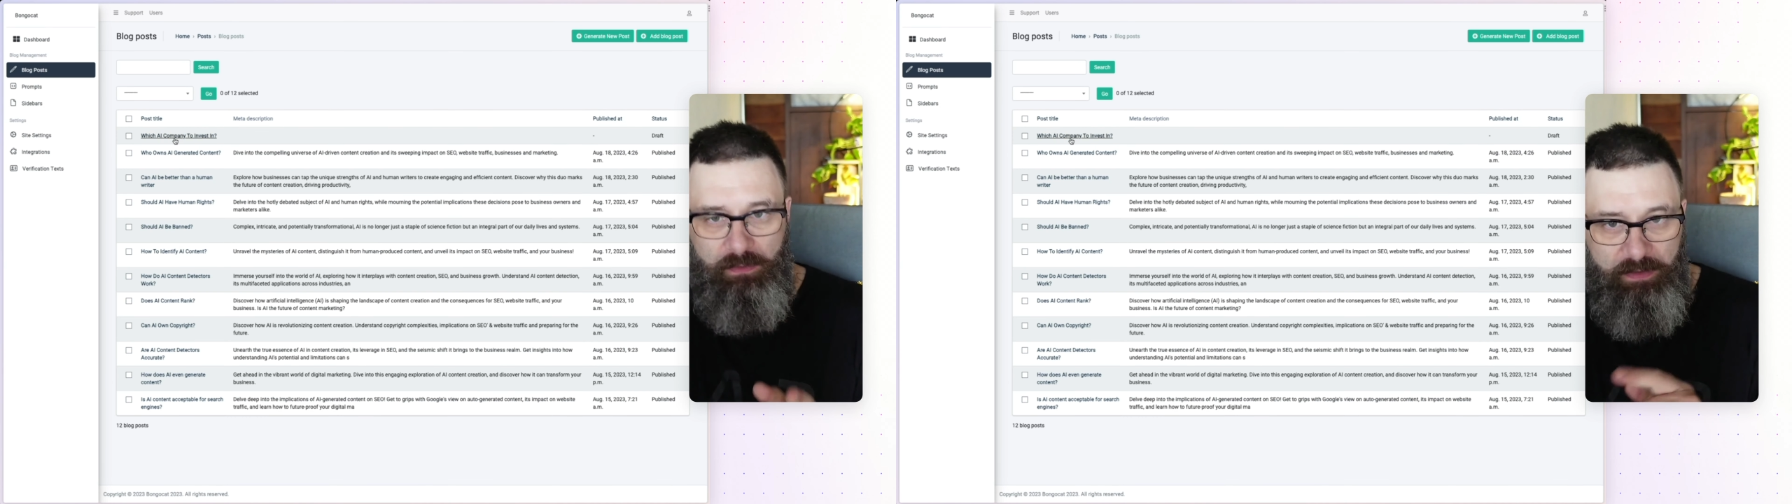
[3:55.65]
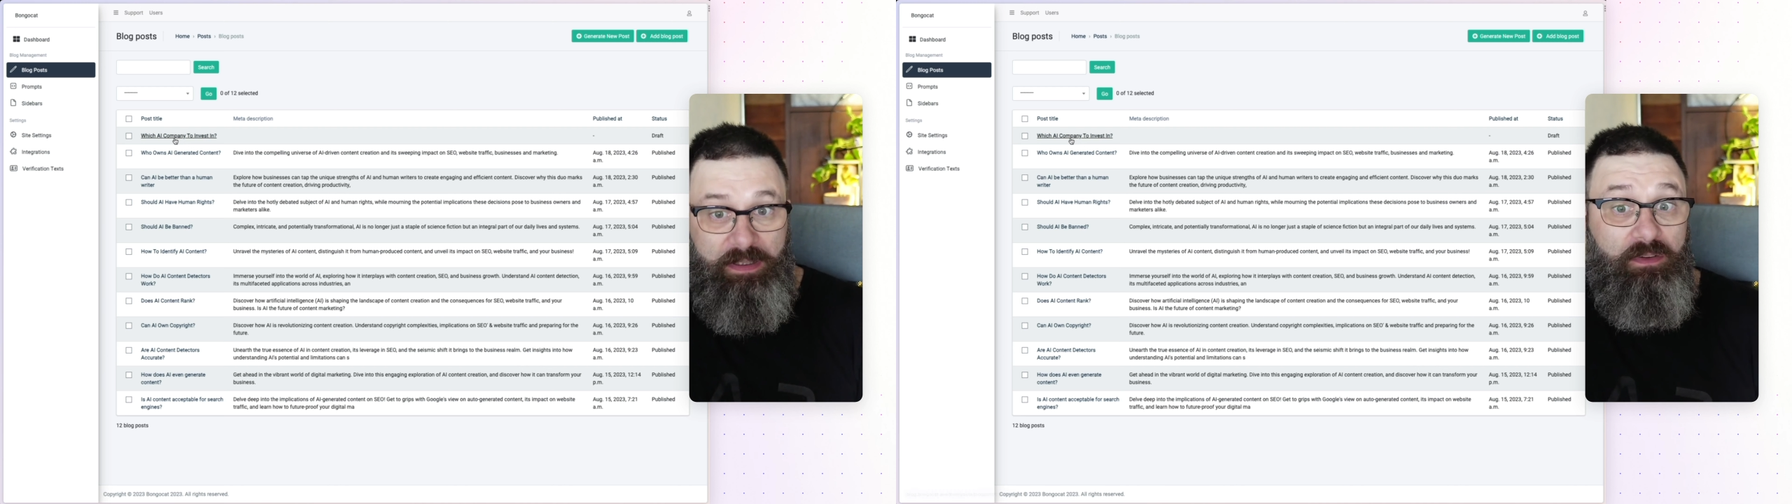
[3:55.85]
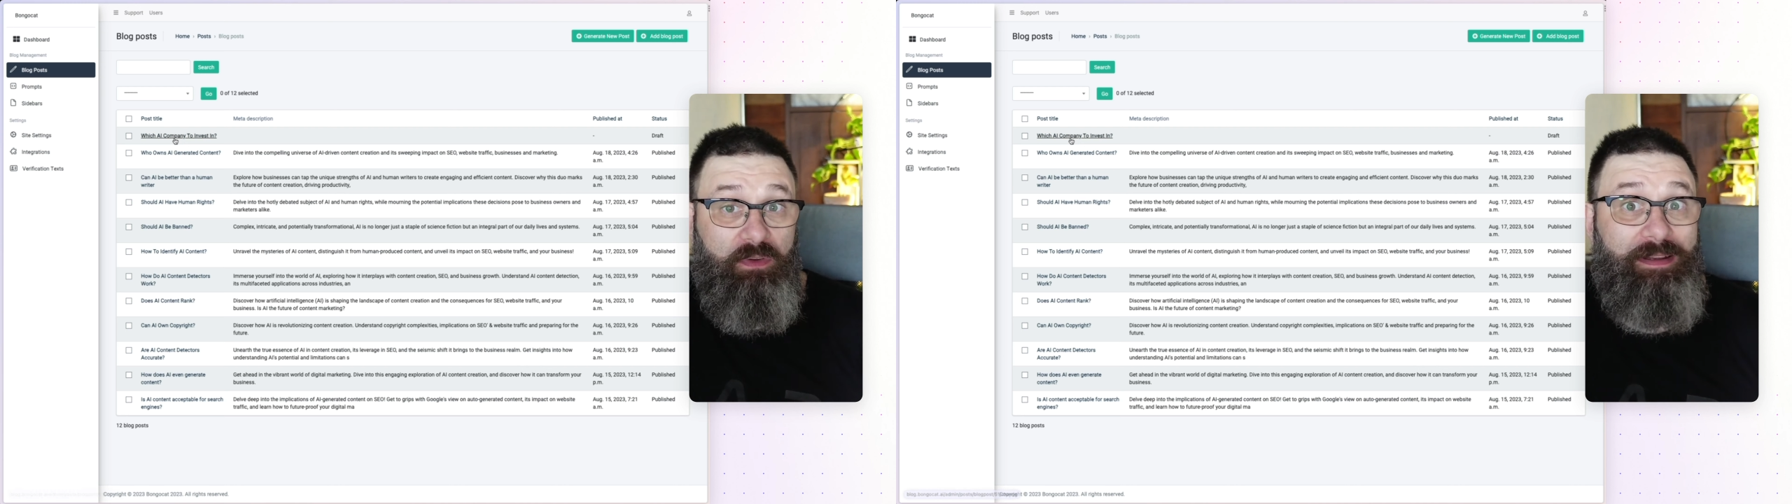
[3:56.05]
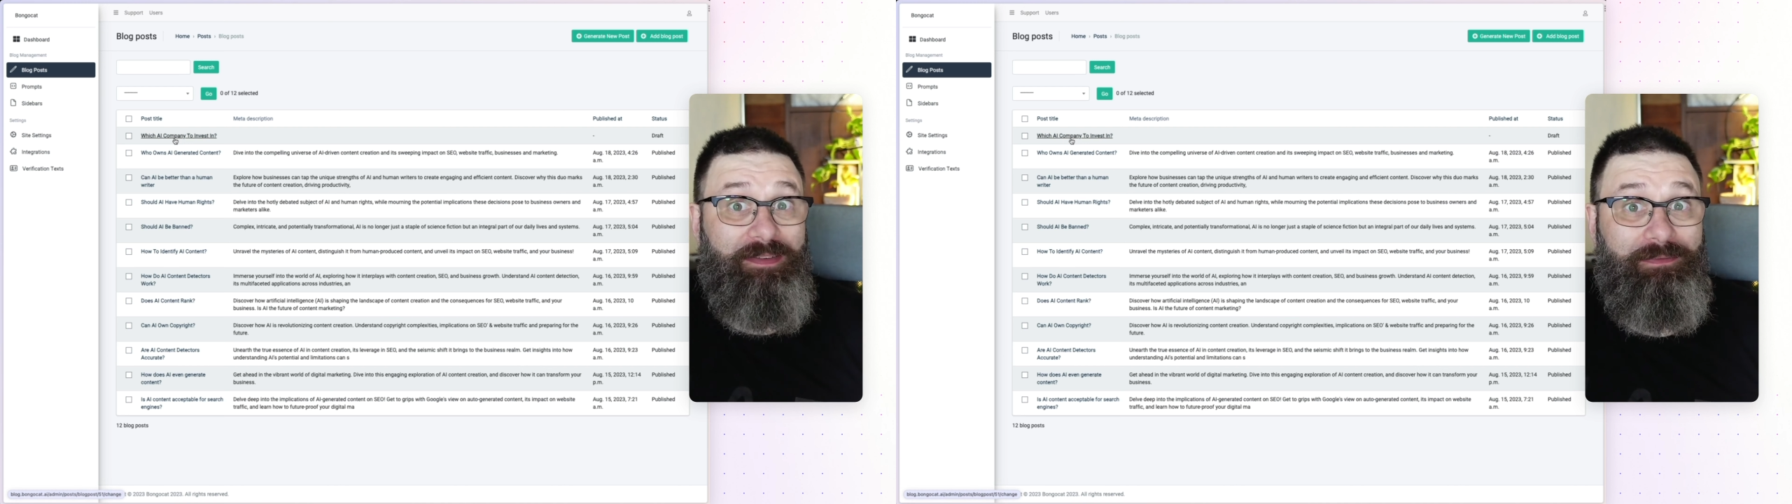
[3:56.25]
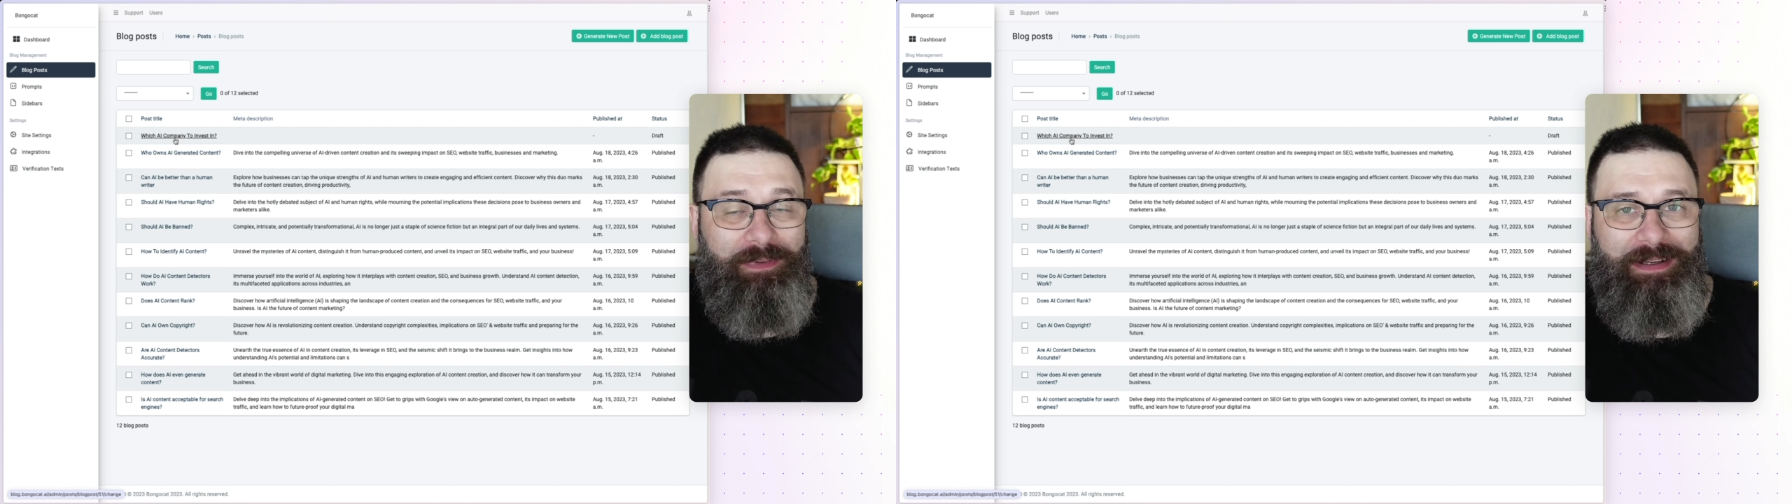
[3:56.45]
right, that's
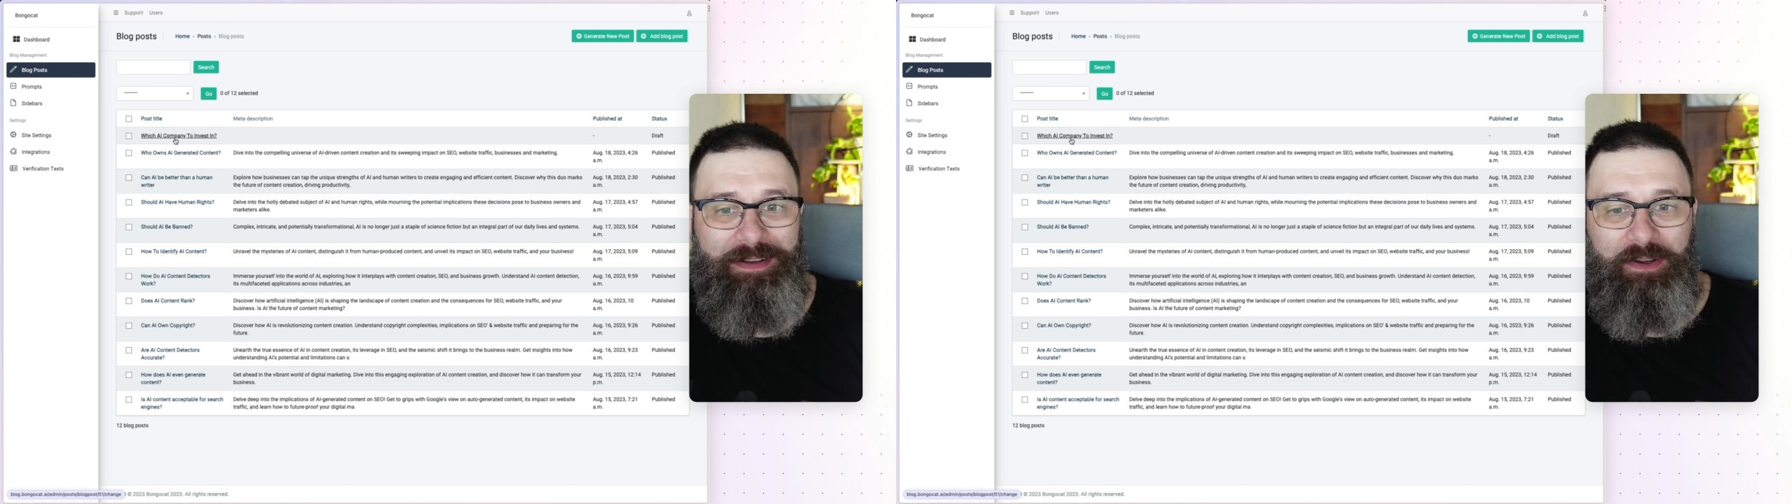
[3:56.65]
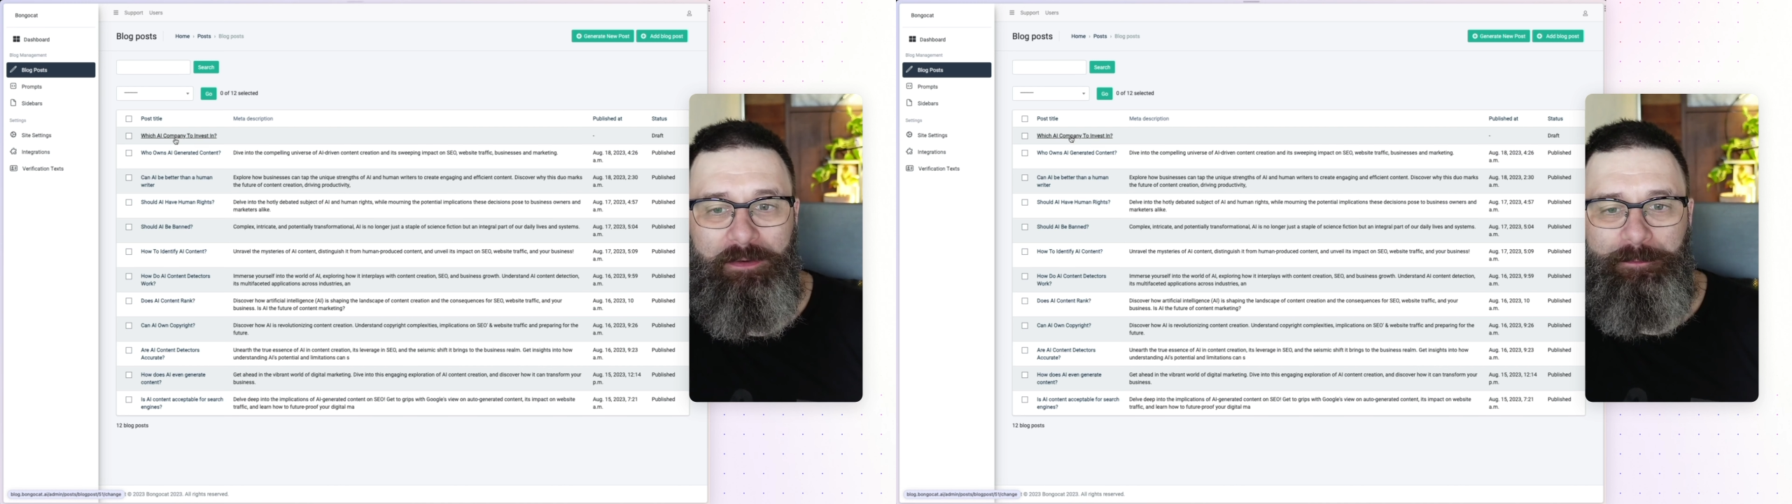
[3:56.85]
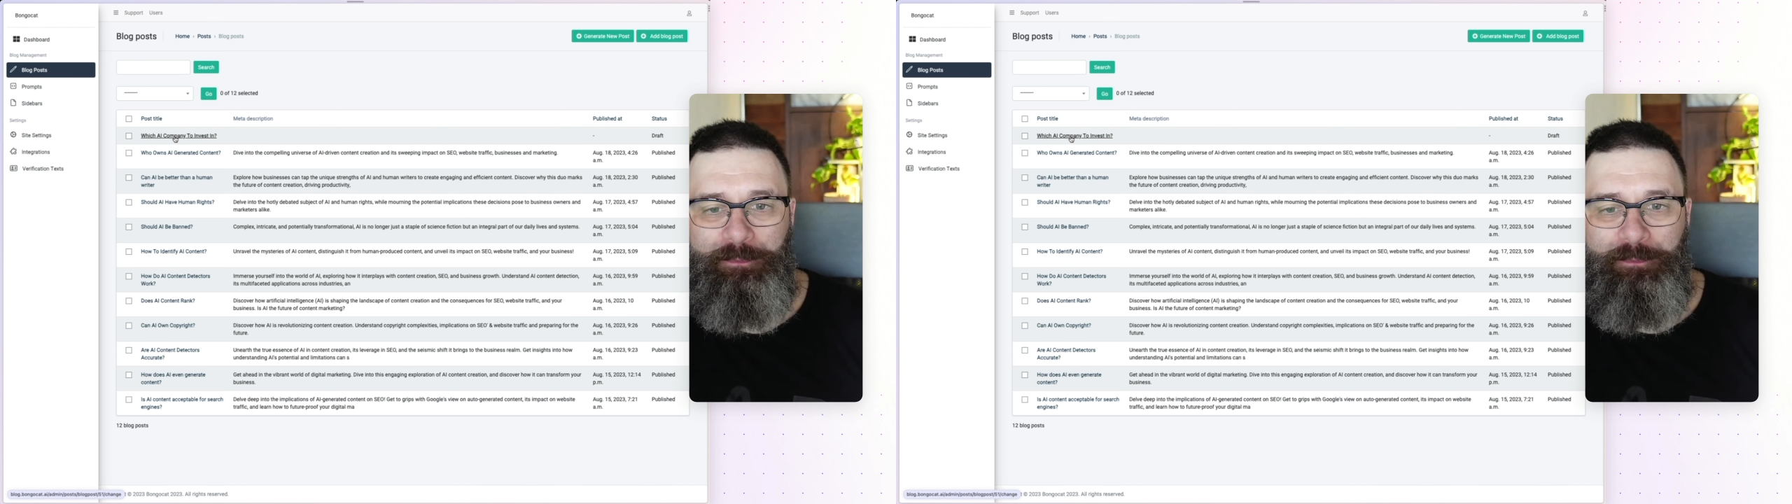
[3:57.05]
ready to go,